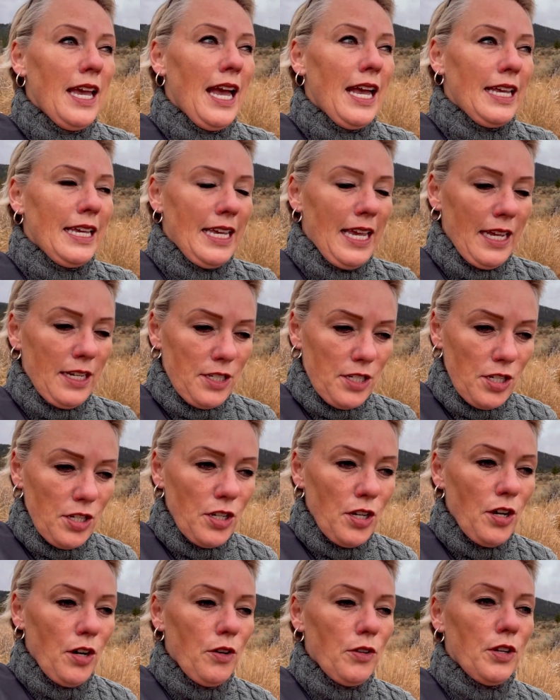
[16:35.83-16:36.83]
Get to
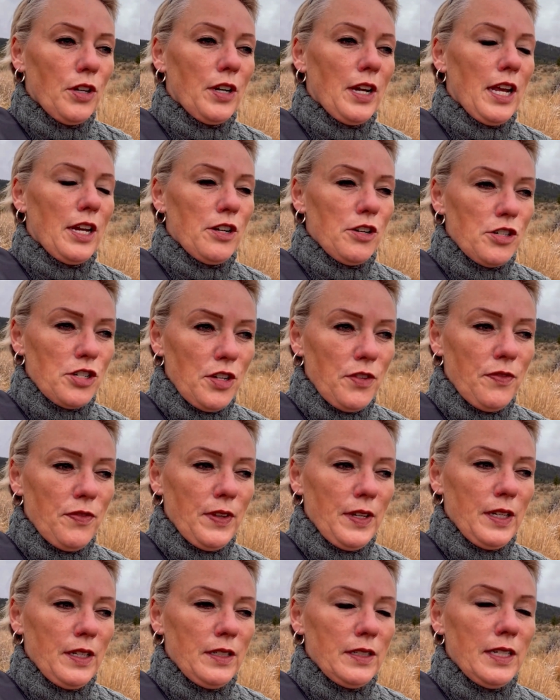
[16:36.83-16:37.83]
know your energy
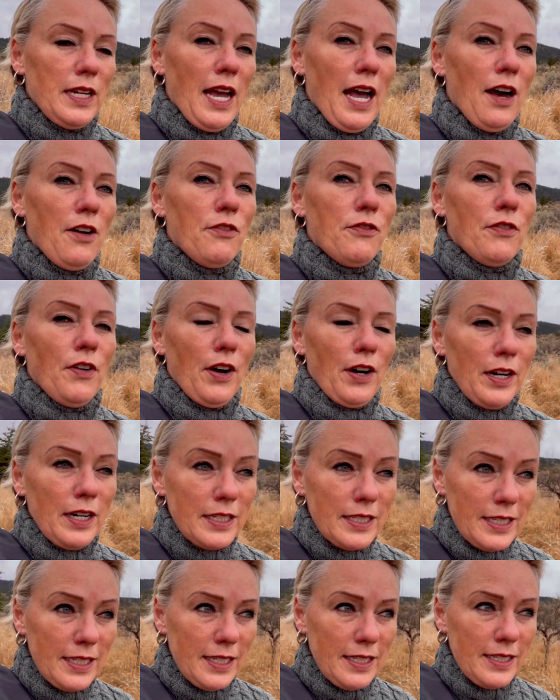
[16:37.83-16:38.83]
field, how far
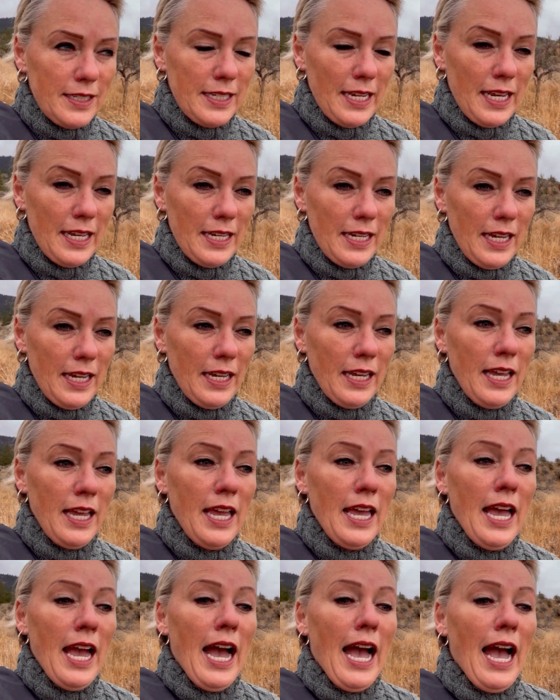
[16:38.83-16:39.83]
it's extending,
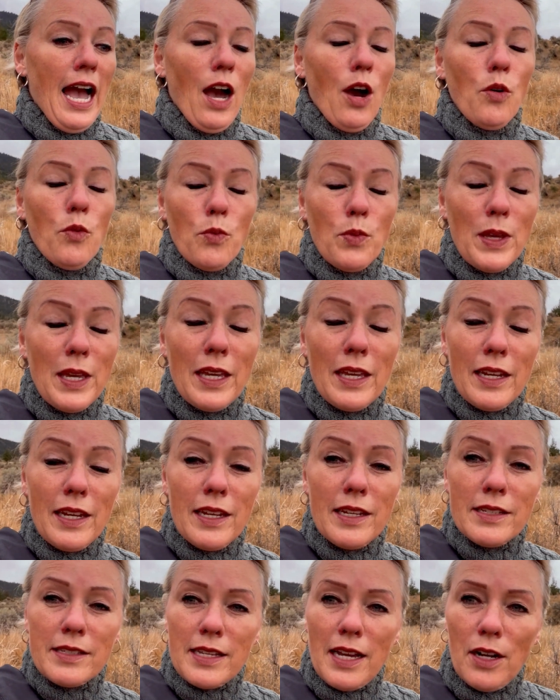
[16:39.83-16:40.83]
how weak it
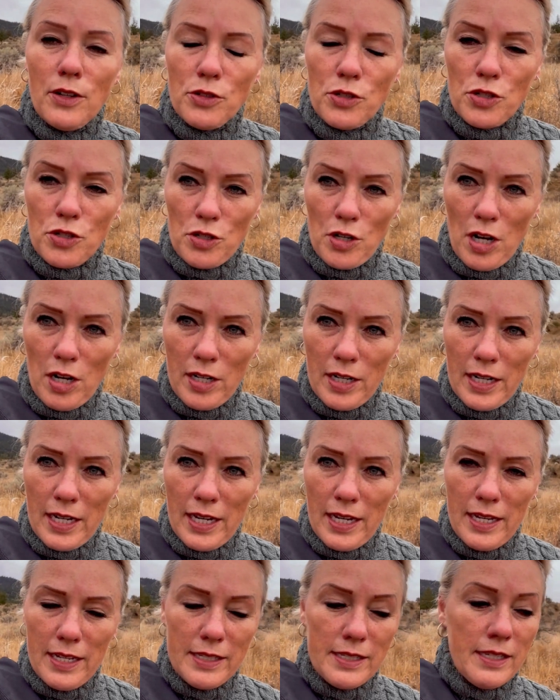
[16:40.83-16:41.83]
is, how strong it
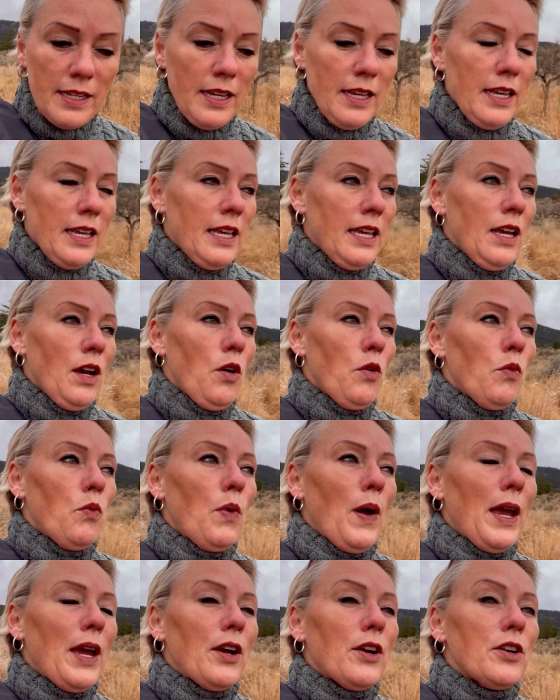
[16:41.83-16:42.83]
is,
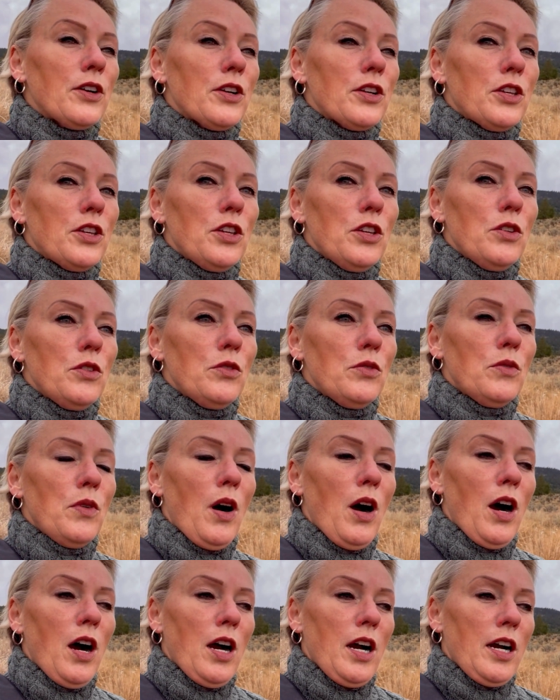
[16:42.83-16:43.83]
where you
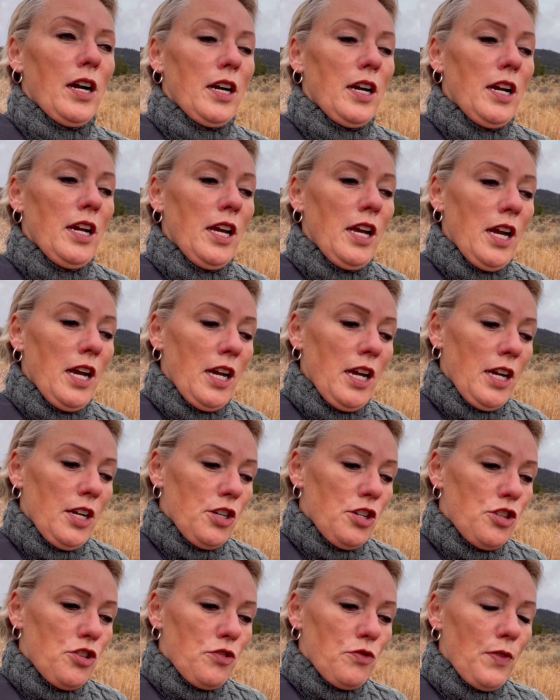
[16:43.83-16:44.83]
are
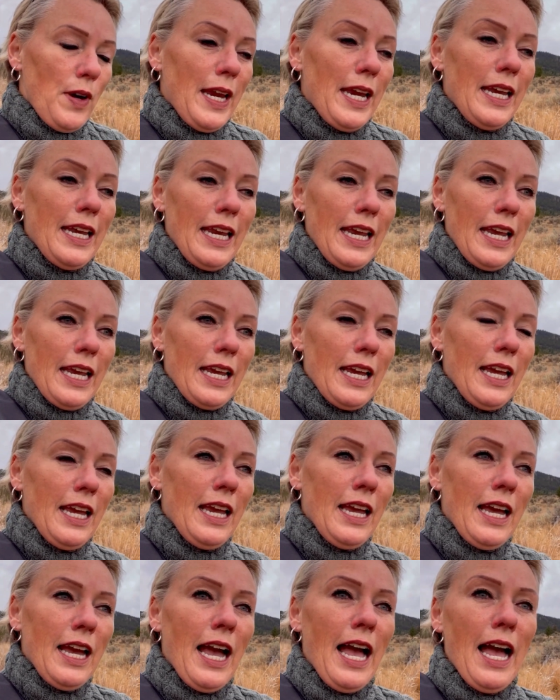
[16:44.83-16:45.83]
draining
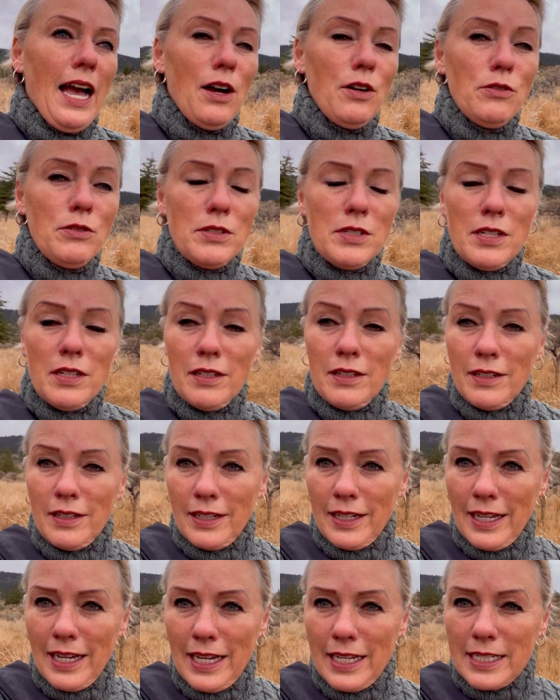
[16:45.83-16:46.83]
out
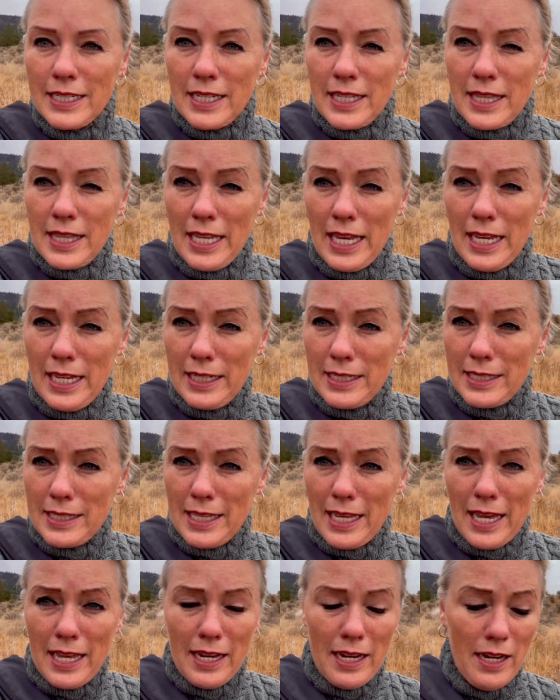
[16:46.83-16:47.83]
into things
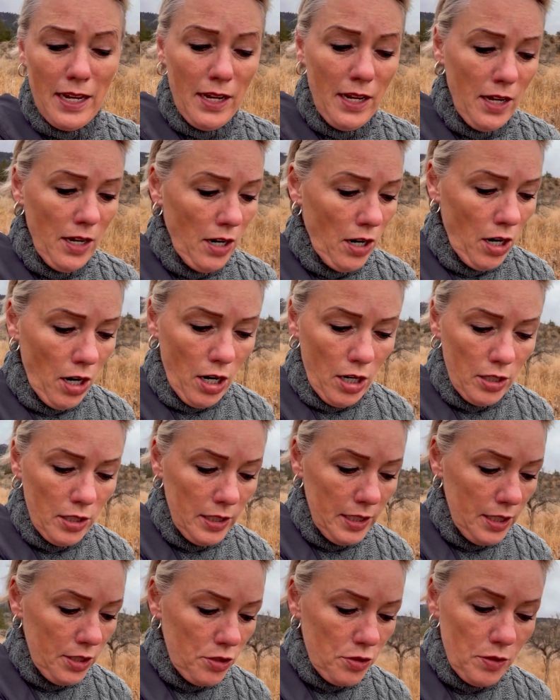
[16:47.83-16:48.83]
that are
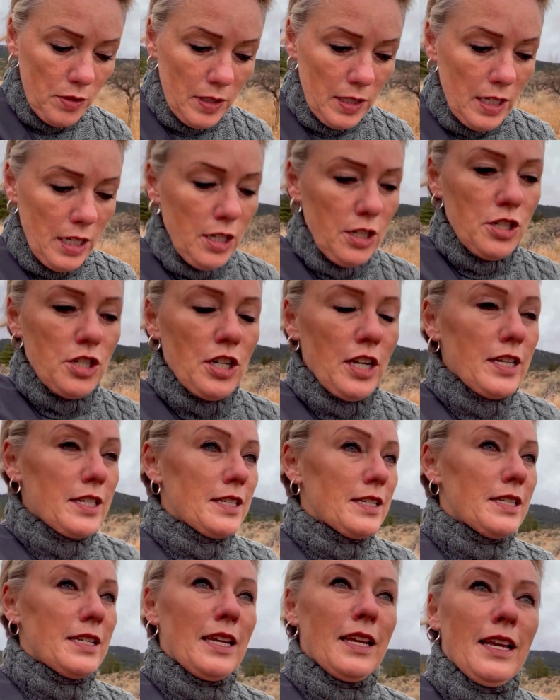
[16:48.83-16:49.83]
literally
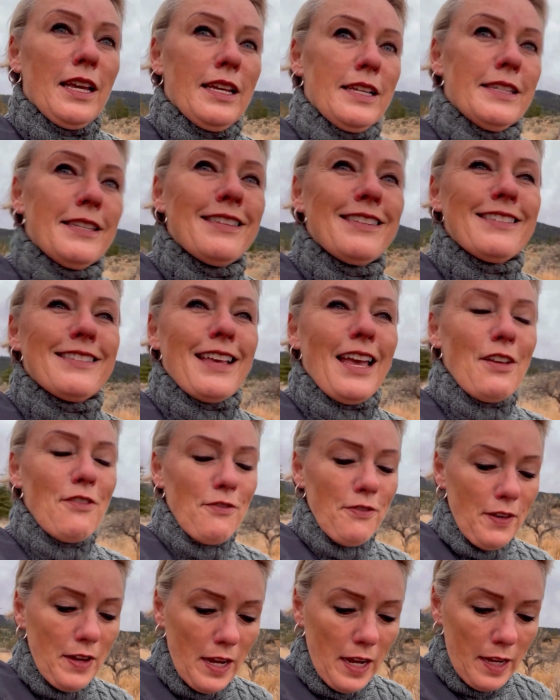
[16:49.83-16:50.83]
just
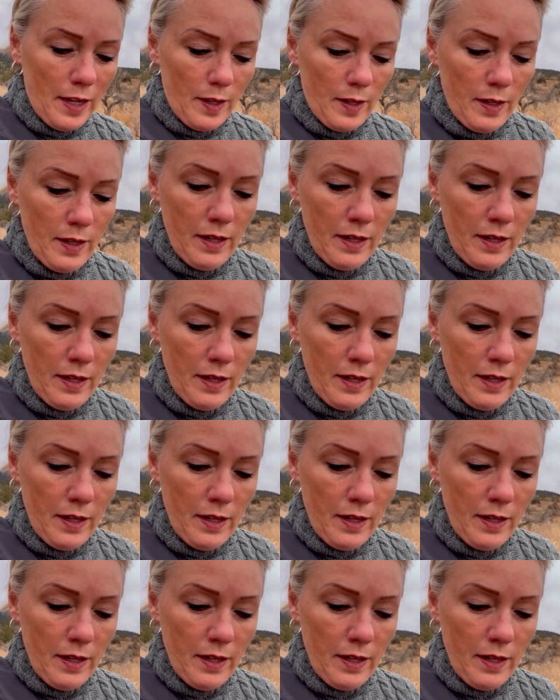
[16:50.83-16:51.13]
siphoning